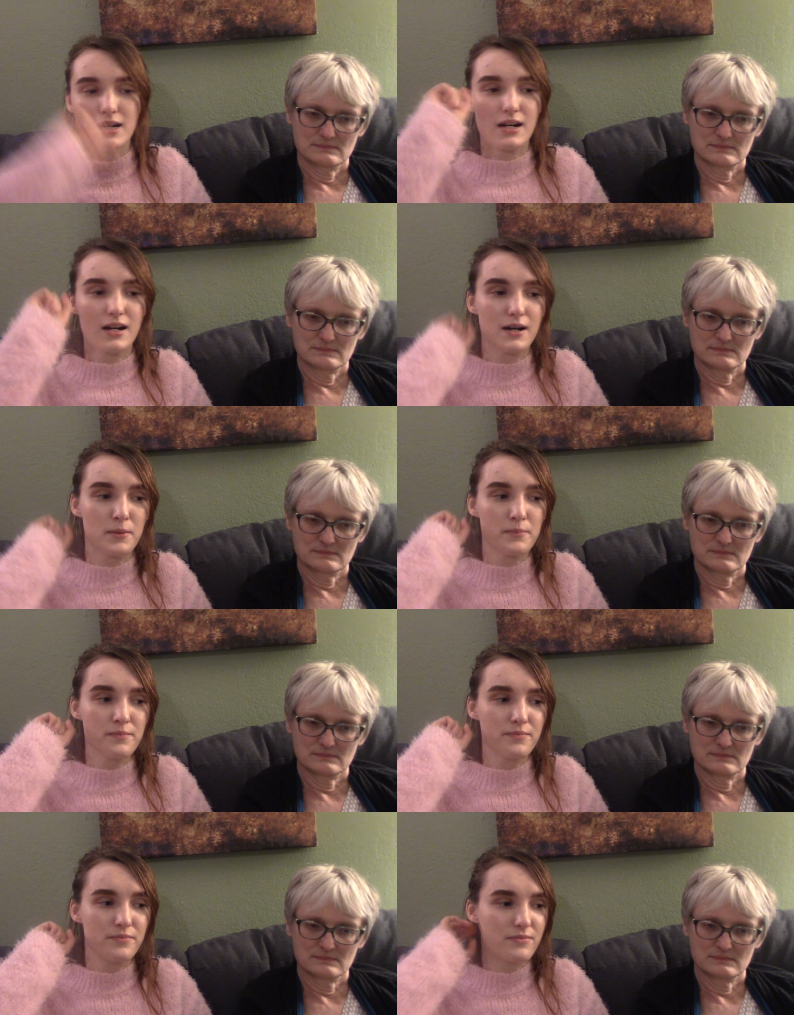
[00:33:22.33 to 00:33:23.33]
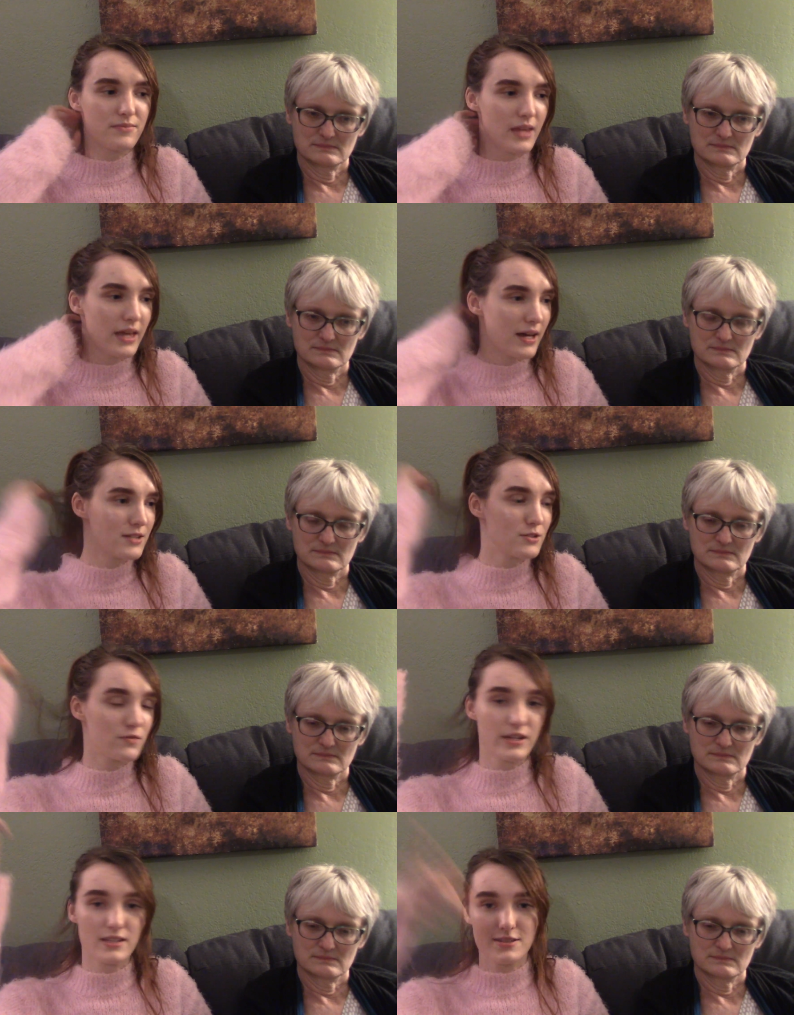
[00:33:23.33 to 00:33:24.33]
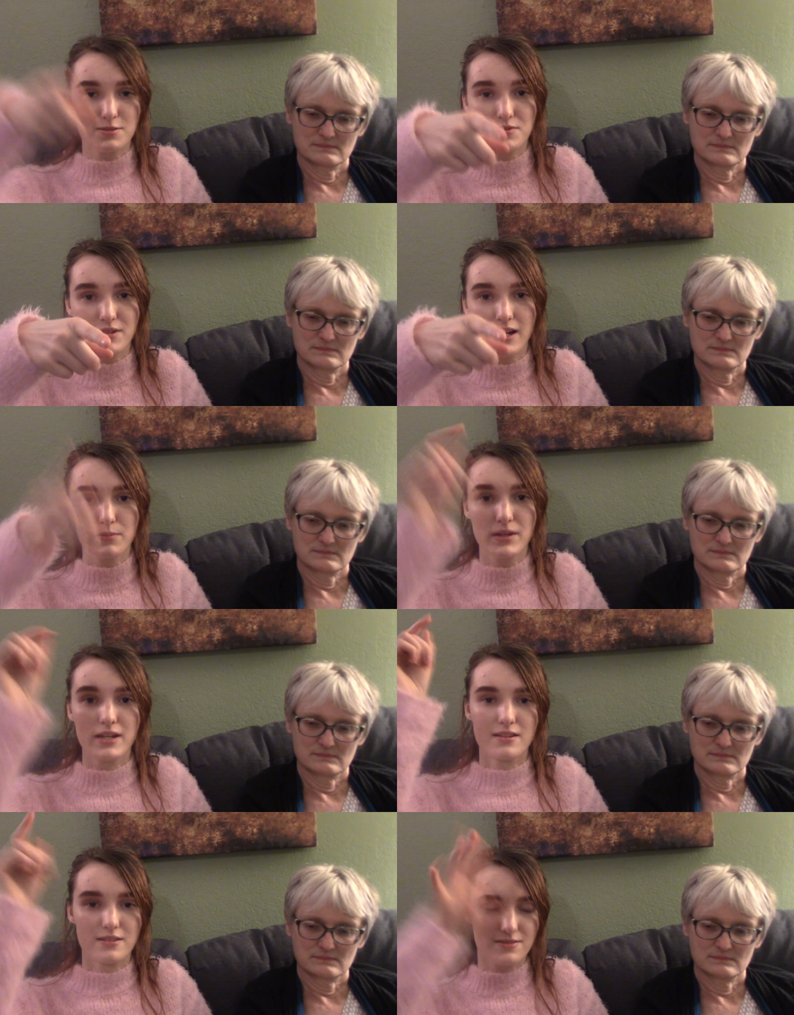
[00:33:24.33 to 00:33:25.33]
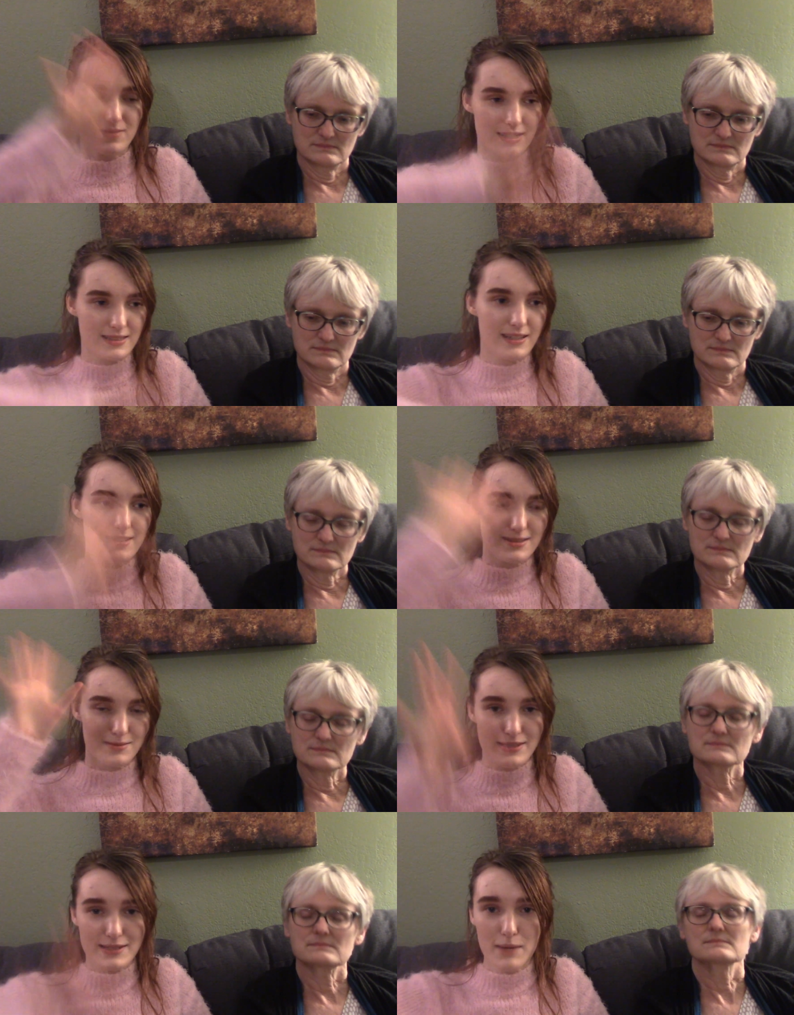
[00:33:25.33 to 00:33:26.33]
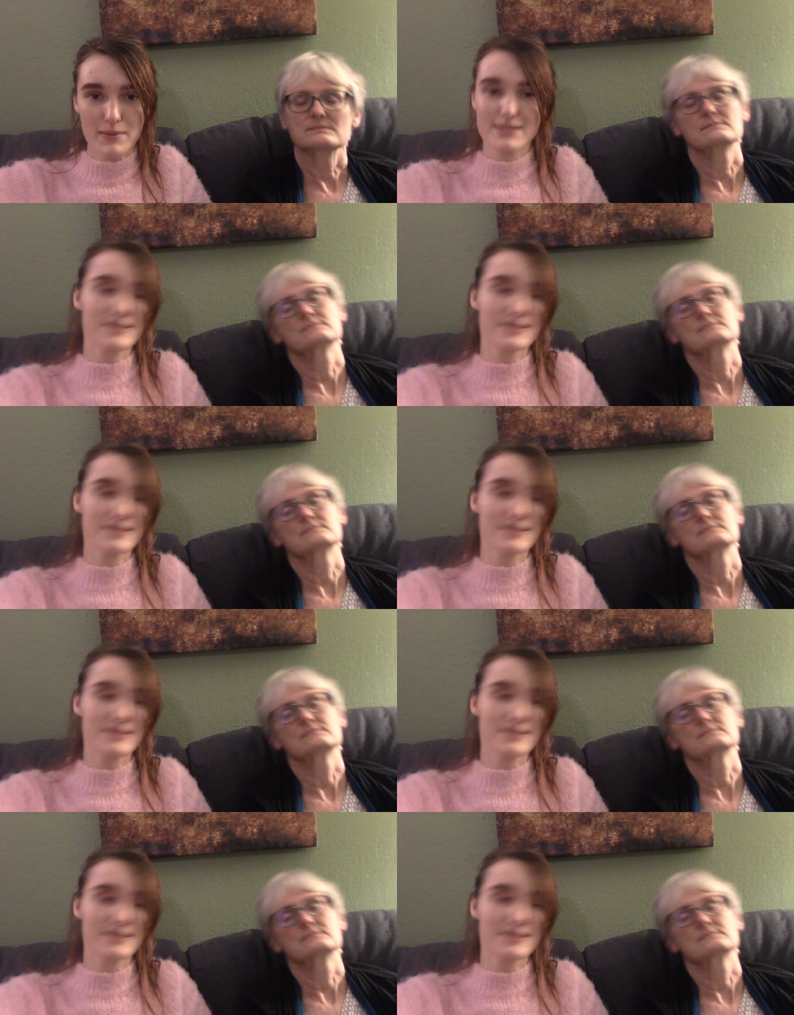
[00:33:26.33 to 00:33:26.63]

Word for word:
Speaker 1: And don't forget to subscribe. Leave some nice likes and nice comments.